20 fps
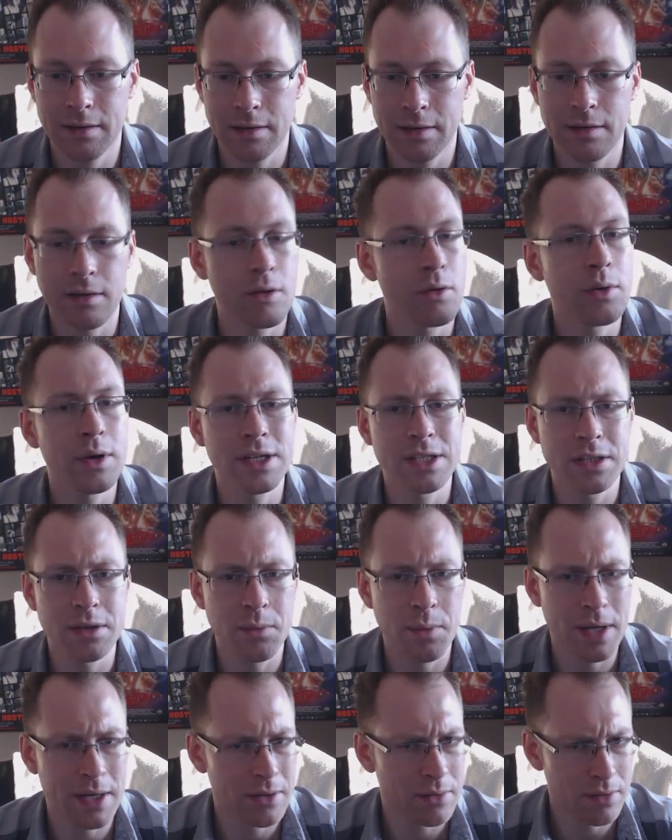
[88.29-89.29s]
the original
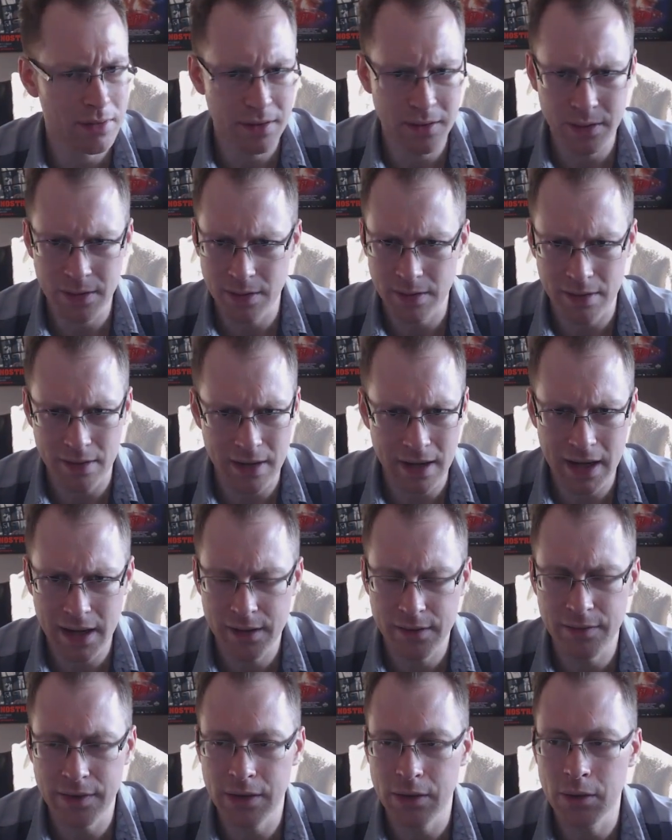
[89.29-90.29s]
one you saw in the
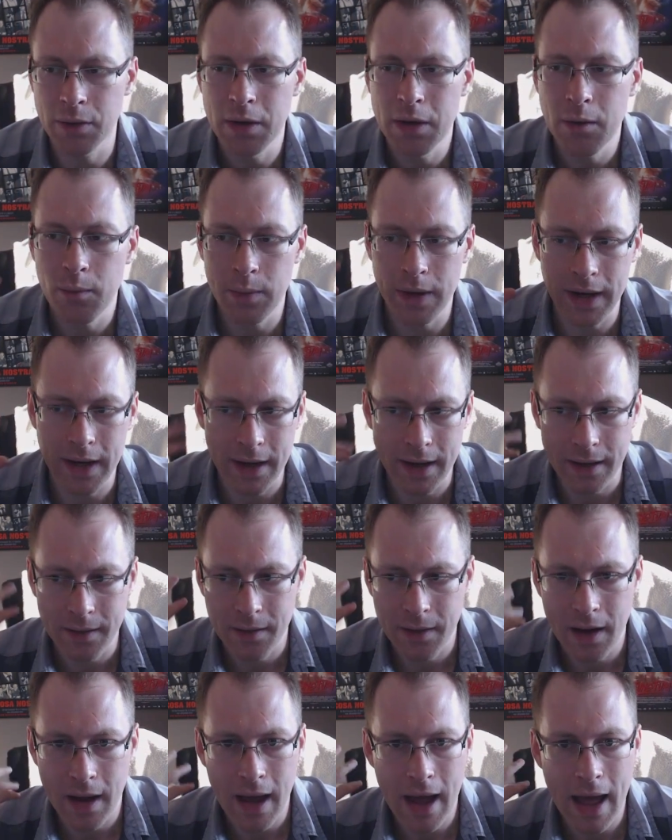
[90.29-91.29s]
last video when I